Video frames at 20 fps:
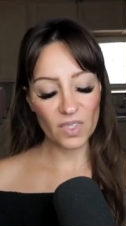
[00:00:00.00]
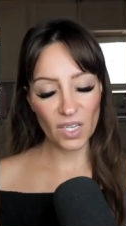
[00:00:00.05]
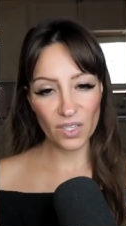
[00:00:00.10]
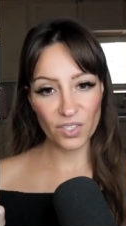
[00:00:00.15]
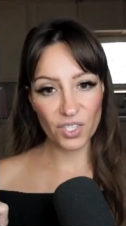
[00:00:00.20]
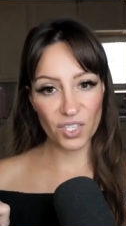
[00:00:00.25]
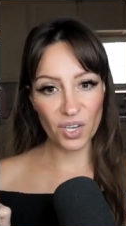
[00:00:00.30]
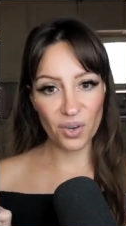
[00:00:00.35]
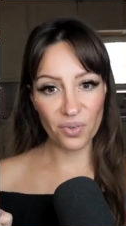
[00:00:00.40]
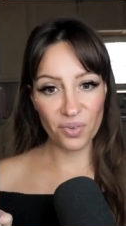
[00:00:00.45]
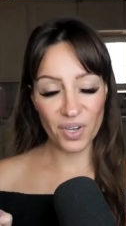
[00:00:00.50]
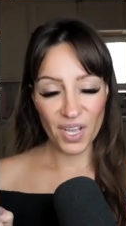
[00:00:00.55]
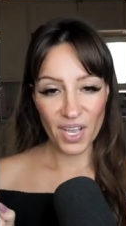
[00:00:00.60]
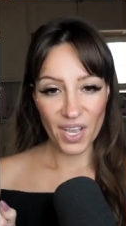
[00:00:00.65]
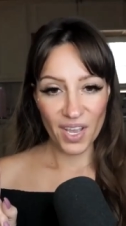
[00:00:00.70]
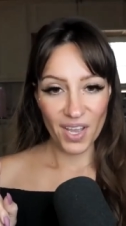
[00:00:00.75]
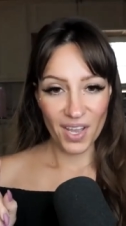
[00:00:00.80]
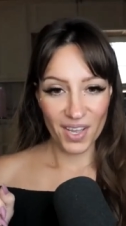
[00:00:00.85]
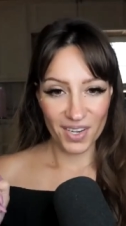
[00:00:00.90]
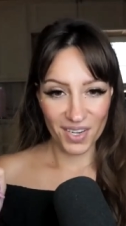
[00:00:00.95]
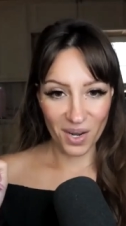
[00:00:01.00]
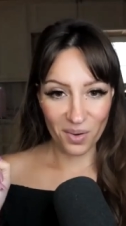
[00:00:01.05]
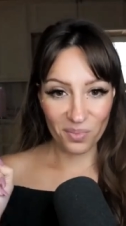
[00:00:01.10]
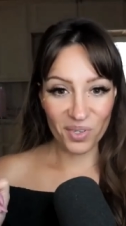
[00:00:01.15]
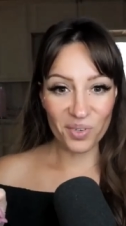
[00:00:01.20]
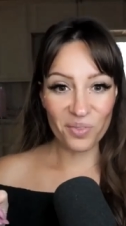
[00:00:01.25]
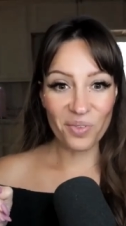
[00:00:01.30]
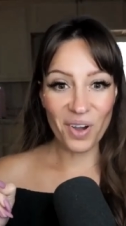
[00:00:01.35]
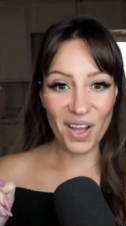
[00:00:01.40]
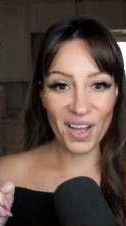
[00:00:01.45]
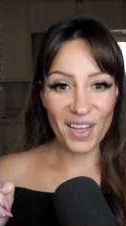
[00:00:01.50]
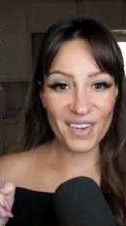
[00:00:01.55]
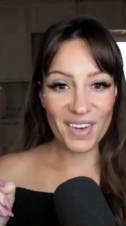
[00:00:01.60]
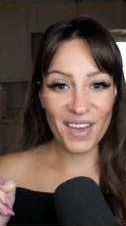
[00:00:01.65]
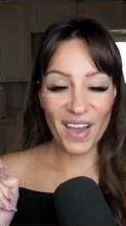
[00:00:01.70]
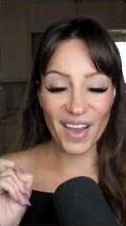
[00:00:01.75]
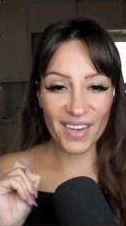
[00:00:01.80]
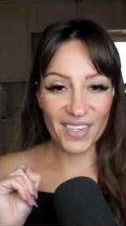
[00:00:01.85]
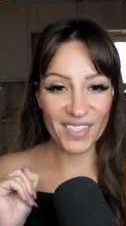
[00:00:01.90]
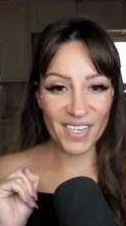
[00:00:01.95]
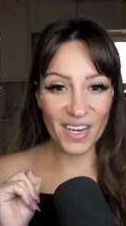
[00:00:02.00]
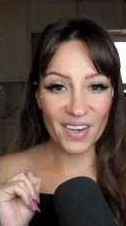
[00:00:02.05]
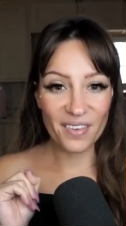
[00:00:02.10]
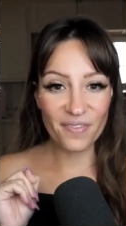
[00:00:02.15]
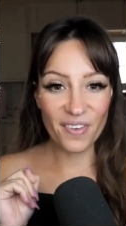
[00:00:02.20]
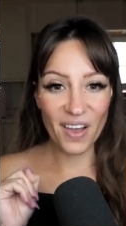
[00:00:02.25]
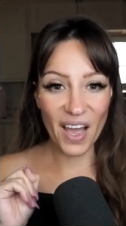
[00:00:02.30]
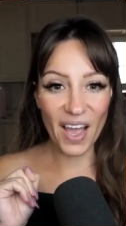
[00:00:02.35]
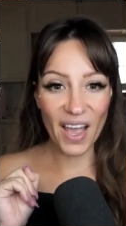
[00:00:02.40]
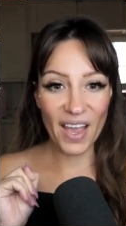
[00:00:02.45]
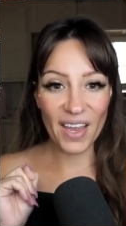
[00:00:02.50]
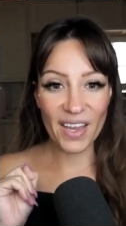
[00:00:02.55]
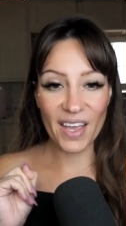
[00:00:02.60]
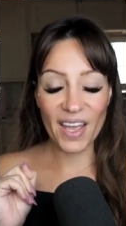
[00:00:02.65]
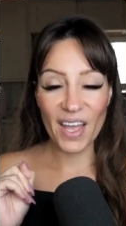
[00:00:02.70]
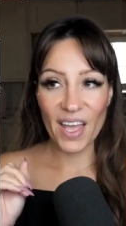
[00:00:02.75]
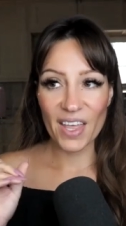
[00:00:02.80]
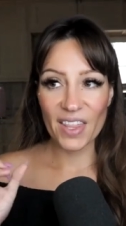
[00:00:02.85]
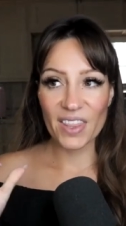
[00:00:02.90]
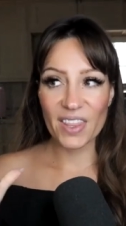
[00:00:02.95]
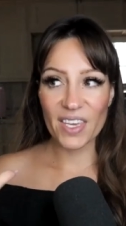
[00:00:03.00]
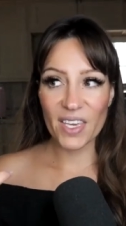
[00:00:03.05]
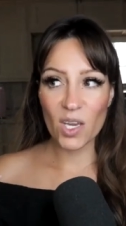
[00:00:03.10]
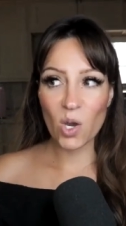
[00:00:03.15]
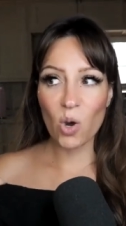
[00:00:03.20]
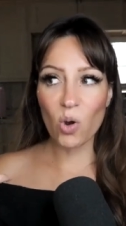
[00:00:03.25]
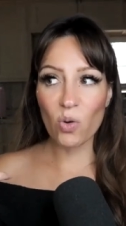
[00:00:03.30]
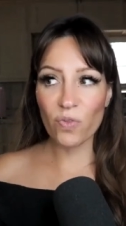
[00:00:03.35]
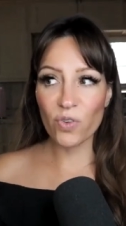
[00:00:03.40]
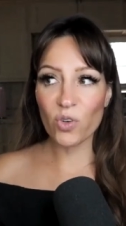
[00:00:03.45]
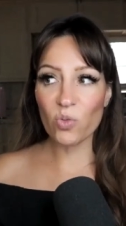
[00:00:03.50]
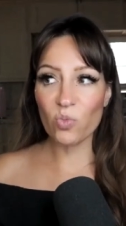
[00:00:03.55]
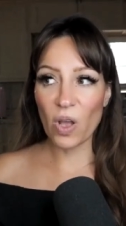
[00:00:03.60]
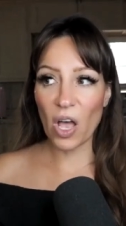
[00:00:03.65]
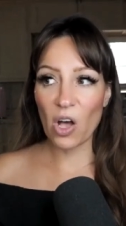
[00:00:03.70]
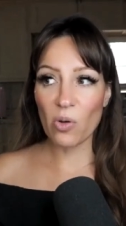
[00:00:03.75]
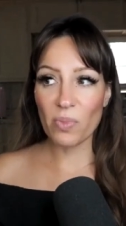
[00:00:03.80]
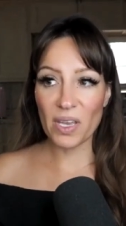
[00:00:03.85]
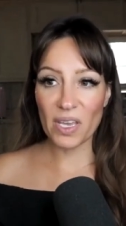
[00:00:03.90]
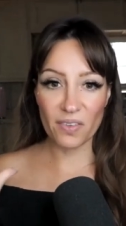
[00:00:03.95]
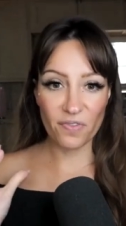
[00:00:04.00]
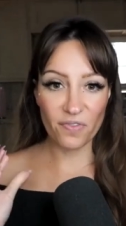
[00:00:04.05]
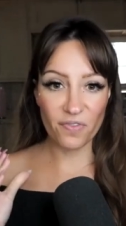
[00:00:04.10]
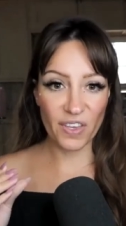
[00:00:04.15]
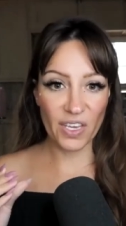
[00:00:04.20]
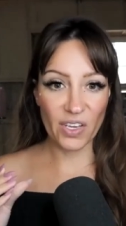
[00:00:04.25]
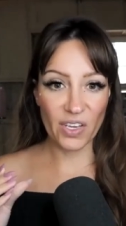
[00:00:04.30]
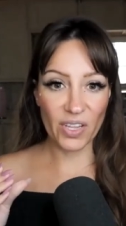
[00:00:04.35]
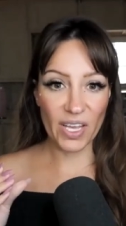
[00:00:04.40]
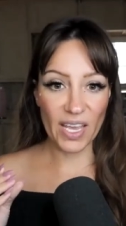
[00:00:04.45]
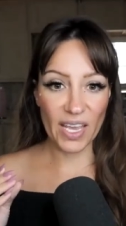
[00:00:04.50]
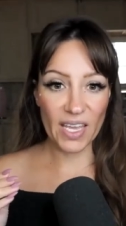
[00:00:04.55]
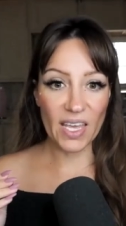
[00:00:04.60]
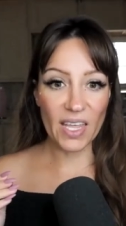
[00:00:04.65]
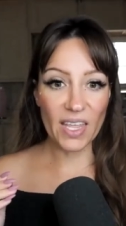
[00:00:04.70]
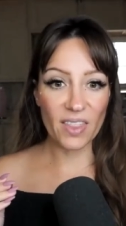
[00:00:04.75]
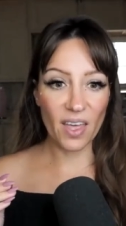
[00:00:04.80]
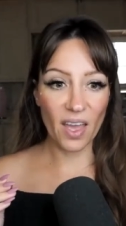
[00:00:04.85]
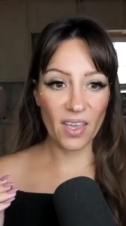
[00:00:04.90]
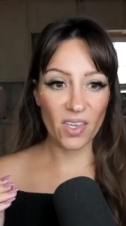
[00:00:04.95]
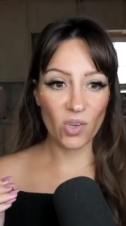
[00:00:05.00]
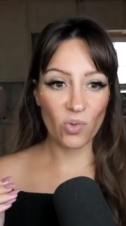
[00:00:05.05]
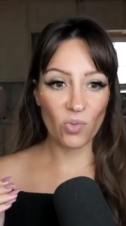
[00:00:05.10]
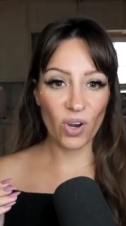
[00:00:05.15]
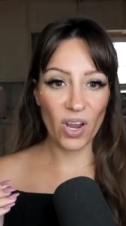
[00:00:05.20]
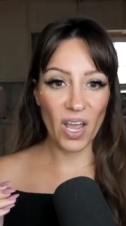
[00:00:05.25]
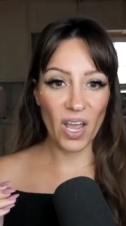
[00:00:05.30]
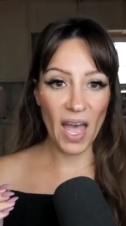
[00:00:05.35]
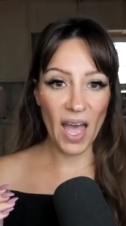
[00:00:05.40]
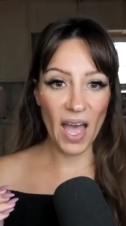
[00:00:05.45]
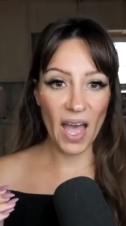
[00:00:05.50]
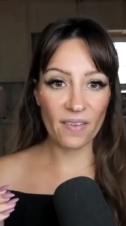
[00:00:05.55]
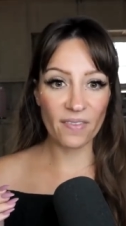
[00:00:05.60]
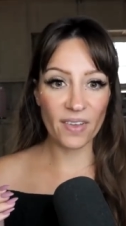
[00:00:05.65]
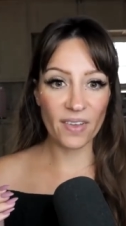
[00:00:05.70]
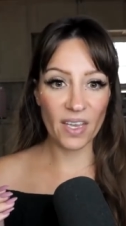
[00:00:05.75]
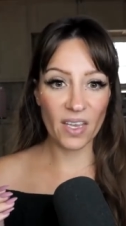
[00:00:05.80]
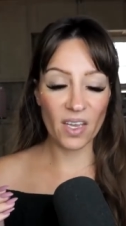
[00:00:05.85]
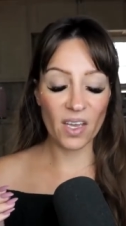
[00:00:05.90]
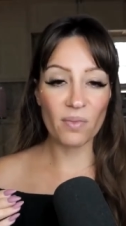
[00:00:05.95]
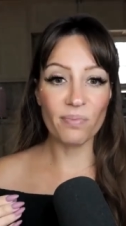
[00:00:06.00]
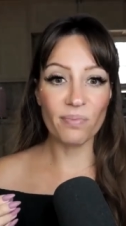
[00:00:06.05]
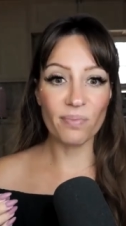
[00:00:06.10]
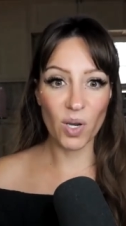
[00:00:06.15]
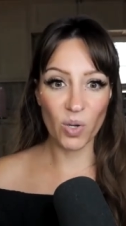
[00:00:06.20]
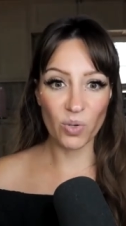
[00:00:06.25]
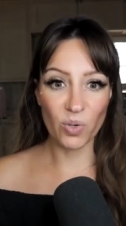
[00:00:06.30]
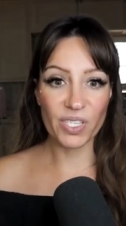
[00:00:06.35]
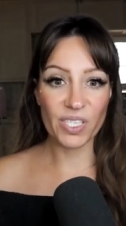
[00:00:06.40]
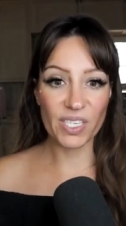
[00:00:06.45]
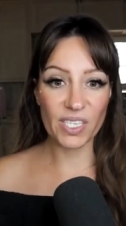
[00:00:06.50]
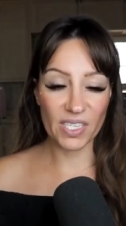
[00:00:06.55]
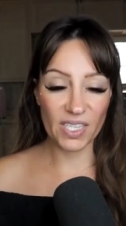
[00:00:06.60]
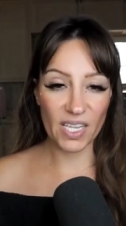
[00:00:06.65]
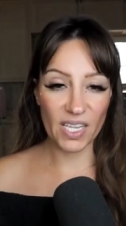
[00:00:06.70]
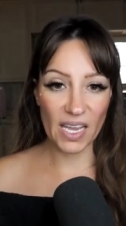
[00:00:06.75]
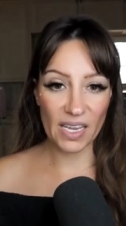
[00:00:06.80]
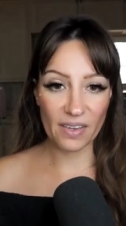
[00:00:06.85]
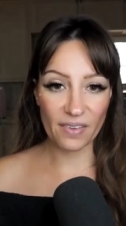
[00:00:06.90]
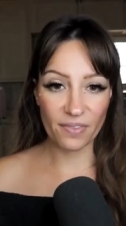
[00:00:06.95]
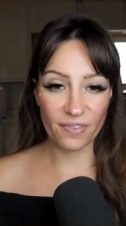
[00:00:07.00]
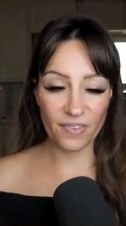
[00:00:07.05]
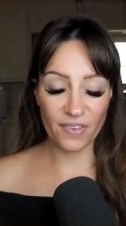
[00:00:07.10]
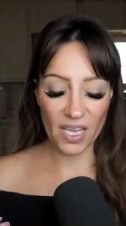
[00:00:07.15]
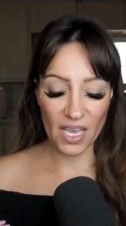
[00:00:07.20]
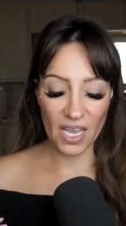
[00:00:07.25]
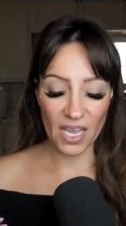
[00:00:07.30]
So number one, identify the overwhelming feeling that you are having most in life,